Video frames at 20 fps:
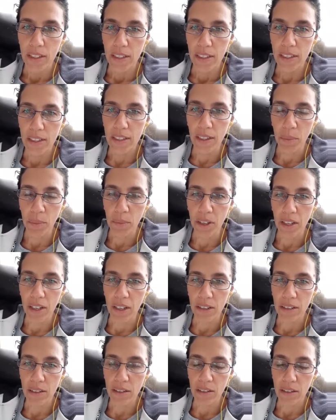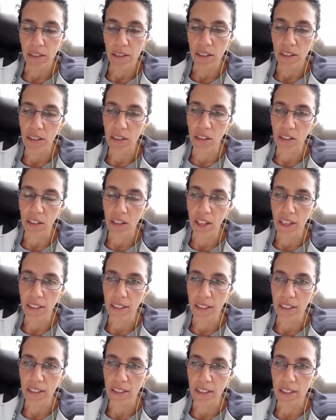some kids,
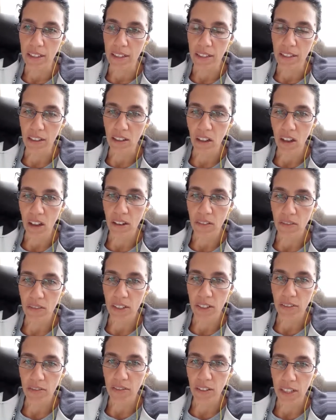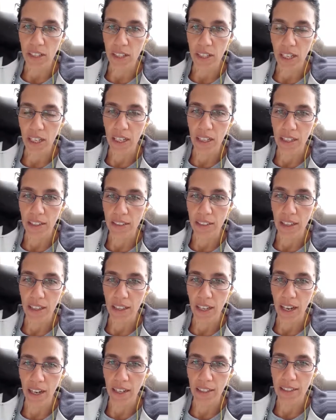there's a lot of different things that
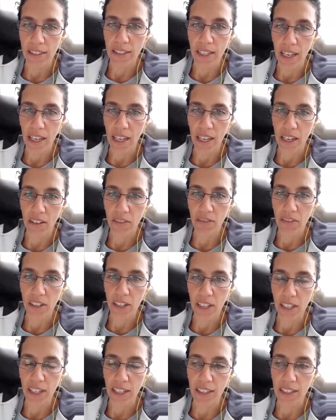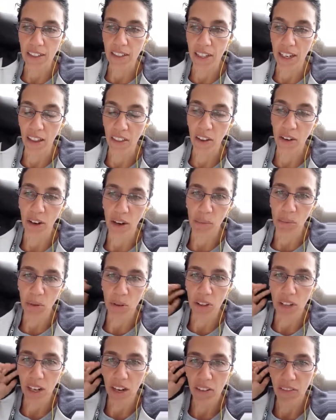they are seeing and feeling. There's another great
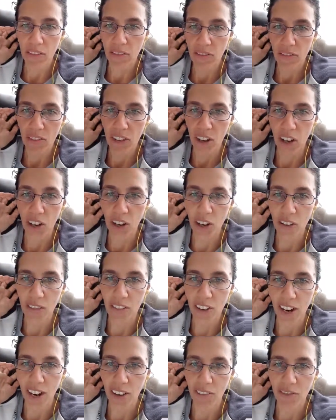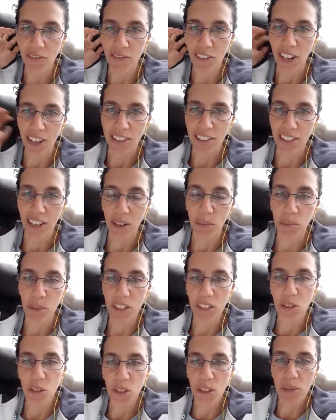book that I've heard of that I haven't found yet, but
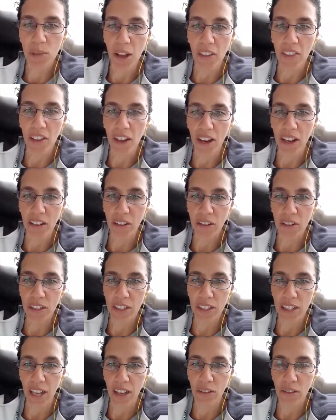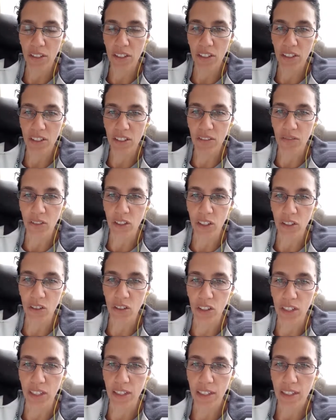it talks about the 100 languages of
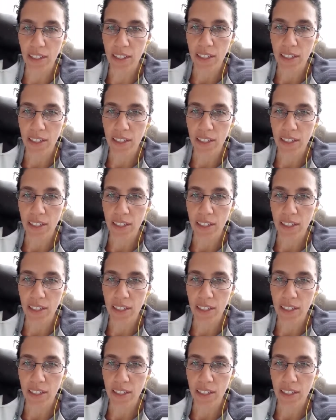children.